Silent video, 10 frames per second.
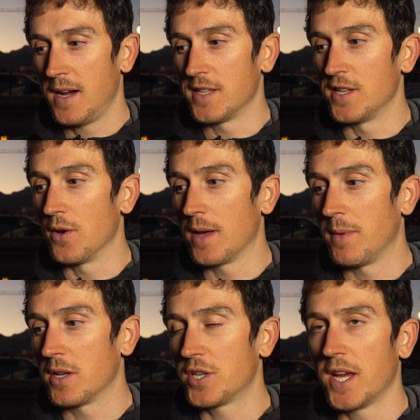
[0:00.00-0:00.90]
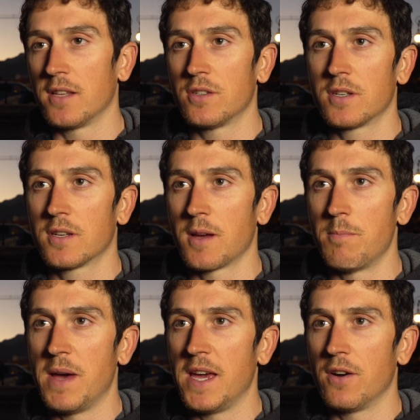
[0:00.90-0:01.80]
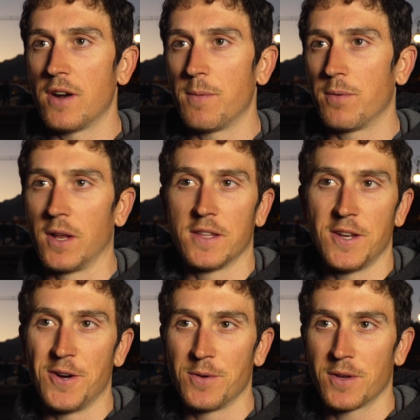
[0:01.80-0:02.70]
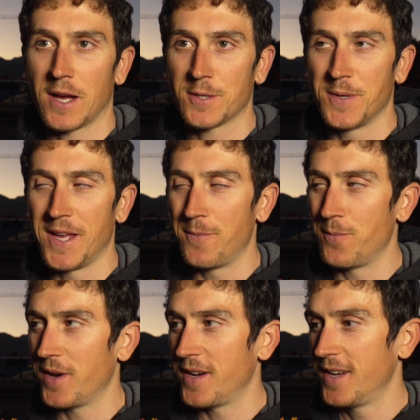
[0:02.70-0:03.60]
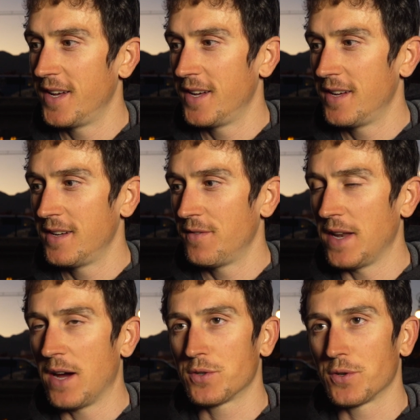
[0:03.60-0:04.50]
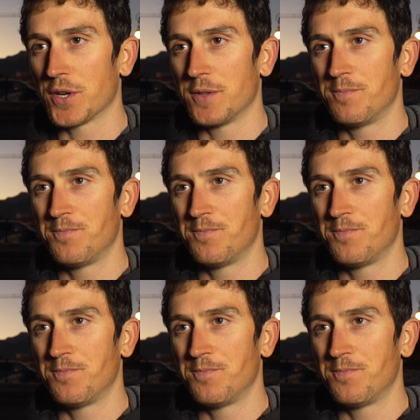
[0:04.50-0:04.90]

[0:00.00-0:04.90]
I don't know, that might change come May or April, I don't know. You can ask me then, but for now it's all good.